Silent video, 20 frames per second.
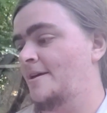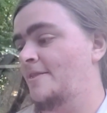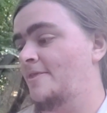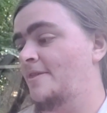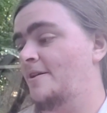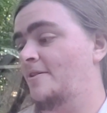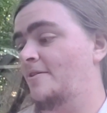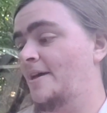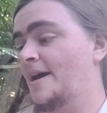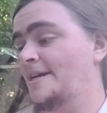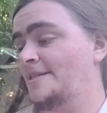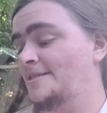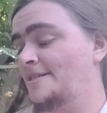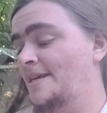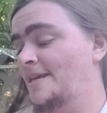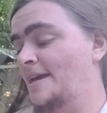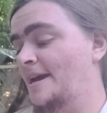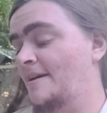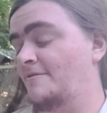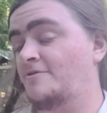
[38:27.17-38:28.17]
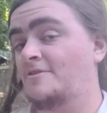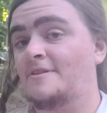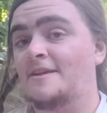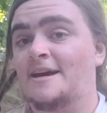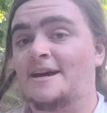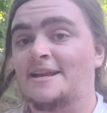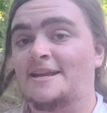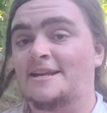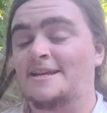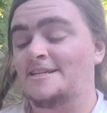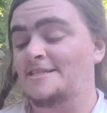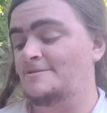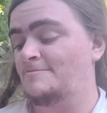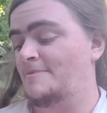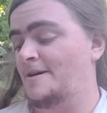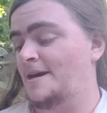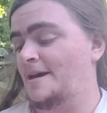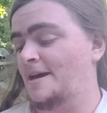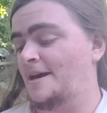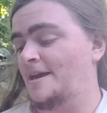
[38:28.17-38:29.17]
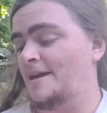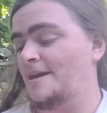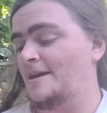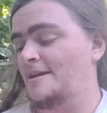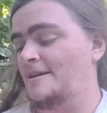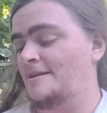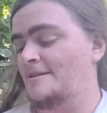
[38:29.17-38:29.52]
the last thing after that is my